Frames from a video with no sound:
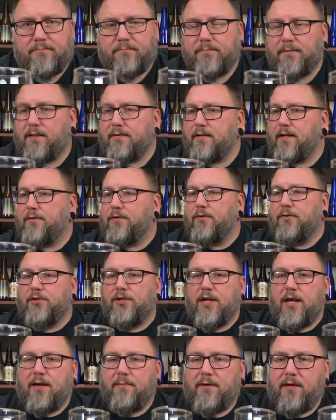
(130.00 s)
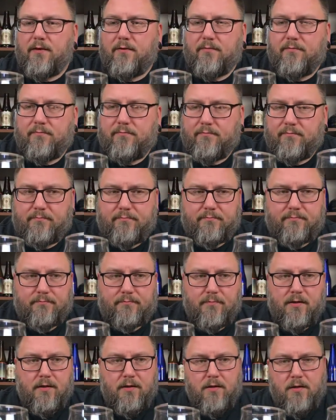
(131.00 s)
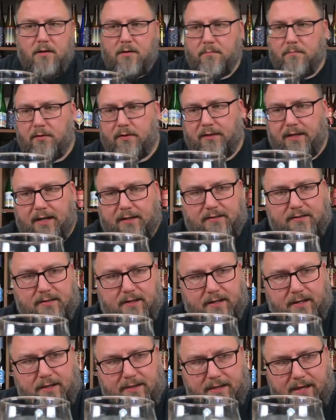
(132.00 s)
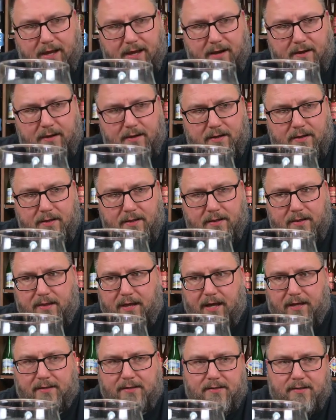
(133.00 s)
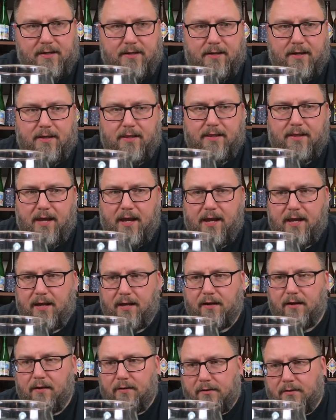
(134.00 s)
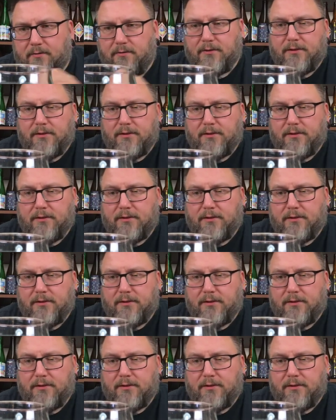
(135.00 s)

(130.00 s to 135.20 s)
That's not too shabby. Put that sucker there. That sucker there.